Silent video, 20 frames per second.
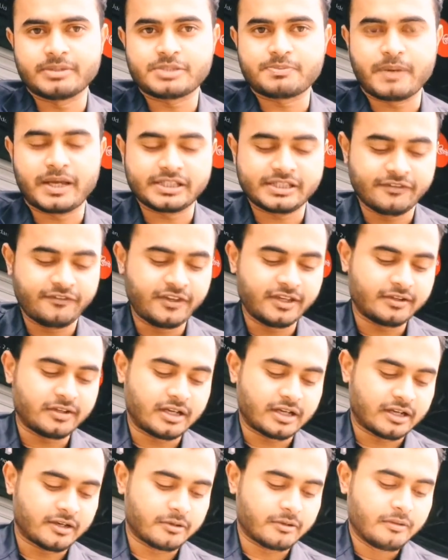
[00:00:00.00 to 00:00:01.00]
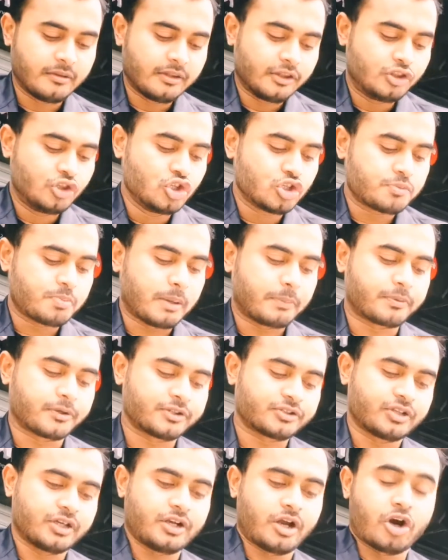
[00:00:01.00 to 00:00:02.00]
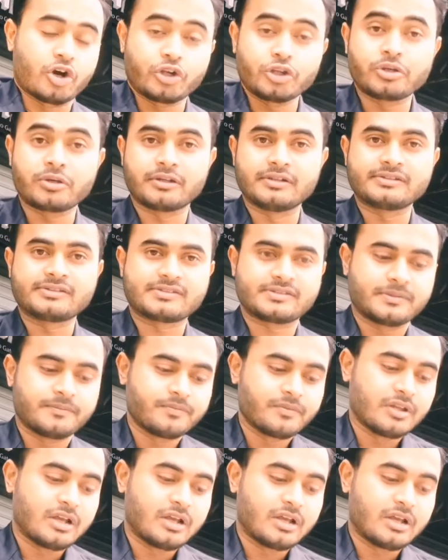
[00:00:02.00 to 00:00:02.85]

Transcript: specific newspapers and articles.